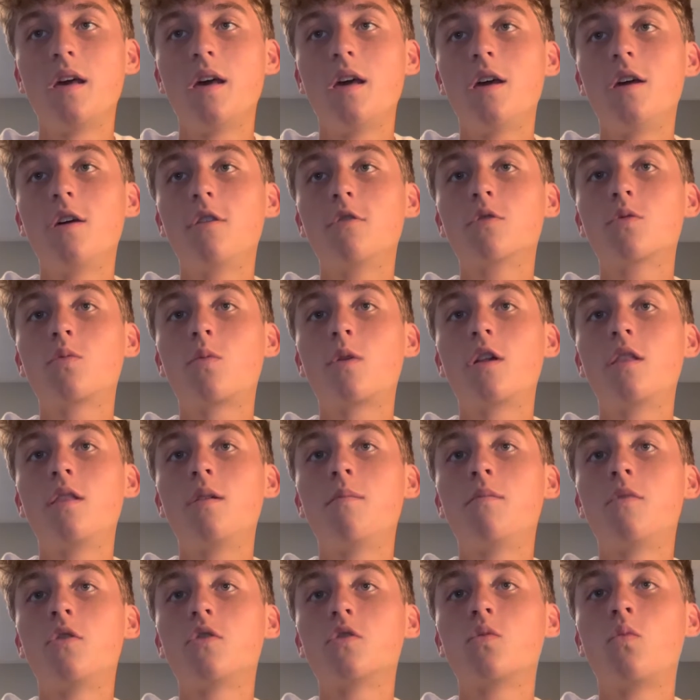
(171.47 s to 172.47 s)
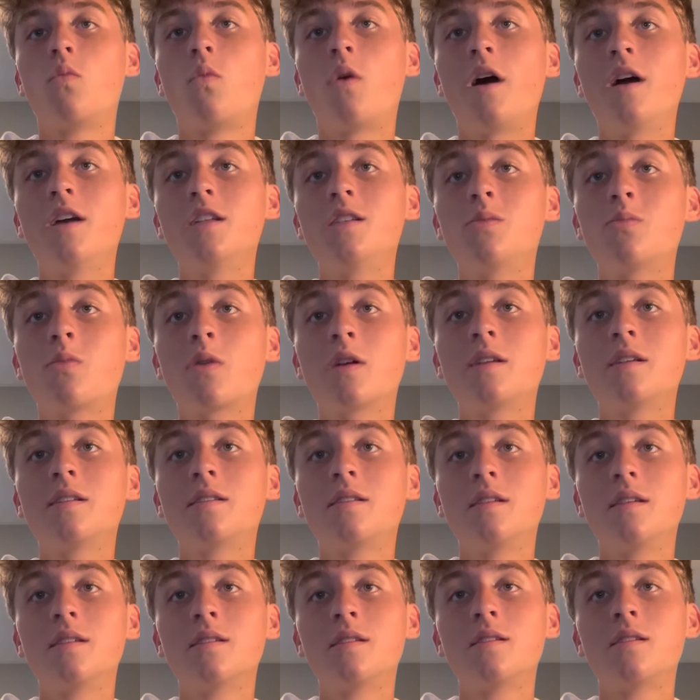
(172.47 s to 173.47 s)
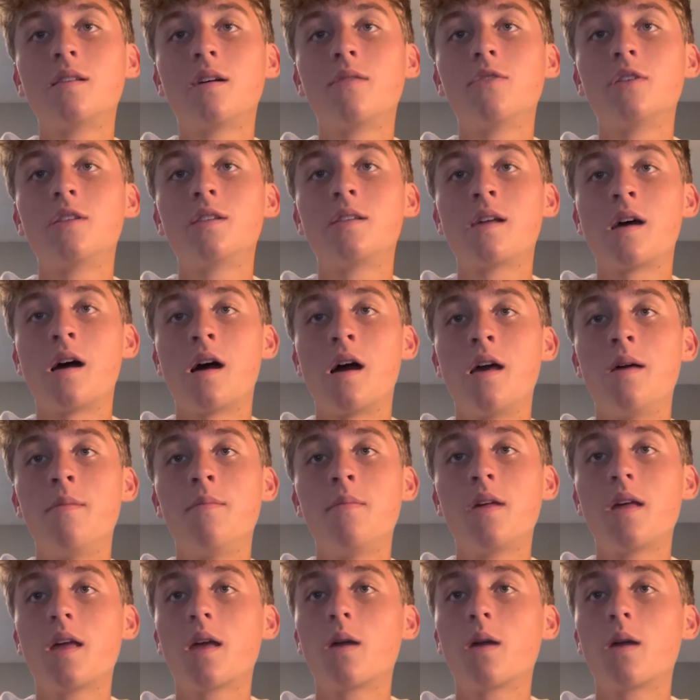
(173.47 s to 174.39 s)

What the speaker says: It was one of the most widespread diseases of its time.